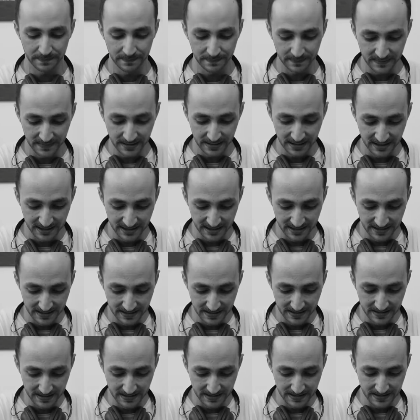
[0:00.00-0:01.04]

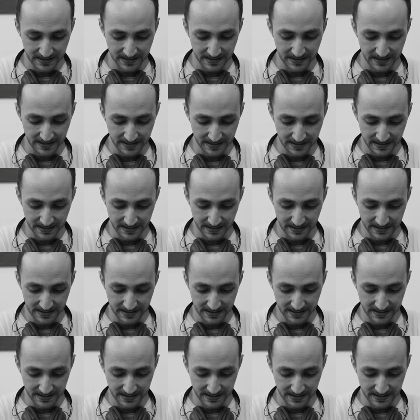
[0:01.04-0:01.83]
Nothing is said.